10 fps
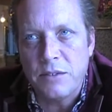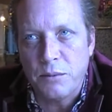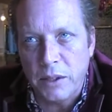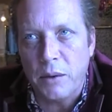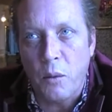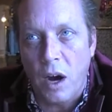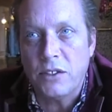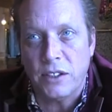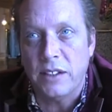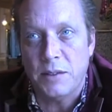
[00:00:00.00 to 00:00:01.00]
It's really
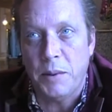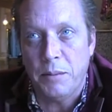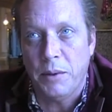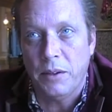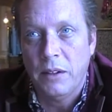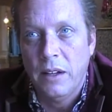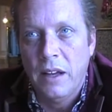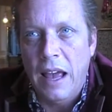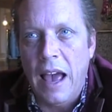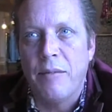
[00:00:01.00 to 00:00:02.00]
watching these people
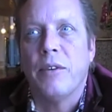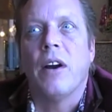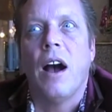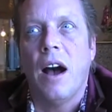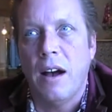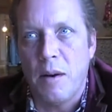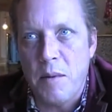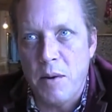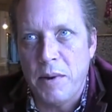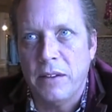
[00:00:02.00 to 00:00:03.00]
have their aha
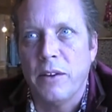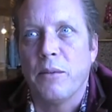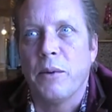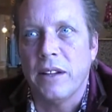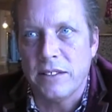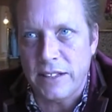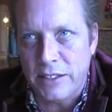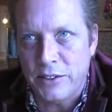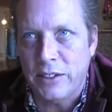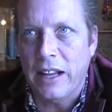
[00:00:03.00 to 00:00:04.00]
moment, their
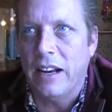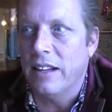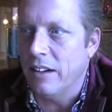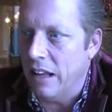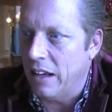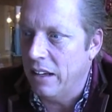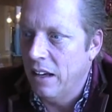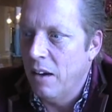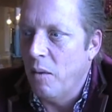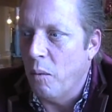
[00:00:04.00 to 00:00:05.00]
realization that they're like,
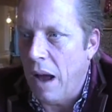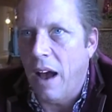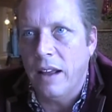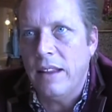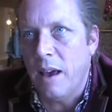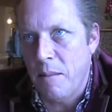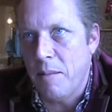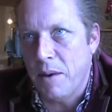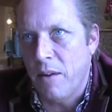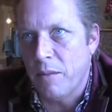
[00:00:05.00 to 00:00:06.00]
wow, I think I
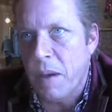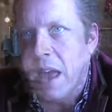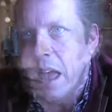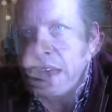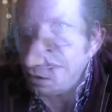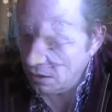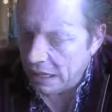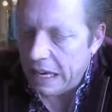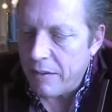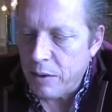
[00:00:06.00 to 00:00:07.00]
might be over my head.
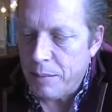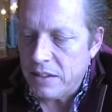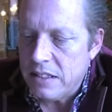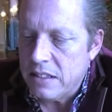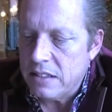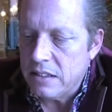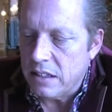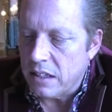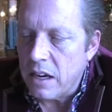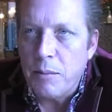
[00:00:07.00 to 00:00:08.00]
Like every business,
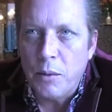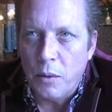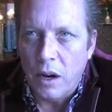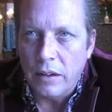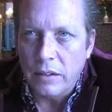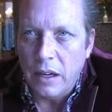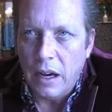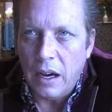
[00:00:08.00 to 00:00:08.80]
the number one